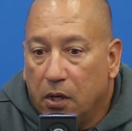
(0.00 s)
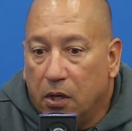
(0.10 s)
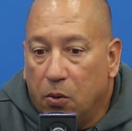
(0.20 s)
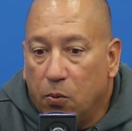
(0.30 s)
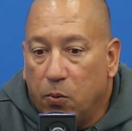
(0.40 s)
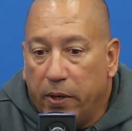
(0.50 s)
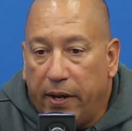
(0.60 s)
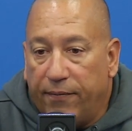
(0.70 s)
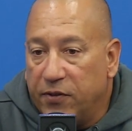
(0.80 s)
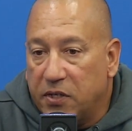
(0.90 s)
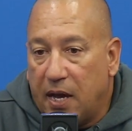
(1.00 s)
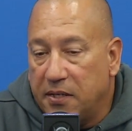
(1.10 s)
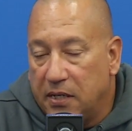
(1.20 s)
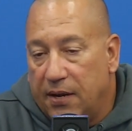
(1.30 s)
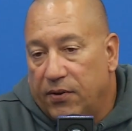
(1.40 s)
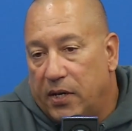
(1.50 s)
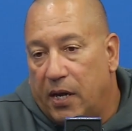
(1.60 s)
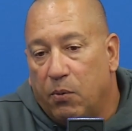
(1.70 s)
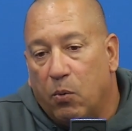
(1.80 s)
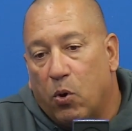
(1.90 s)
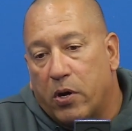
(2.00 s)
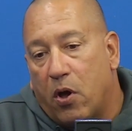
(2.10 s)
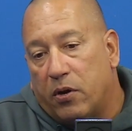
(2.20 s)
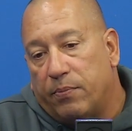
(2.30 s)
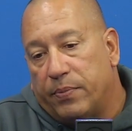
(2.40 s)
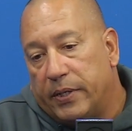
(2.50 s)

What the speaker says: you know, we emphasize it every day. We work on it.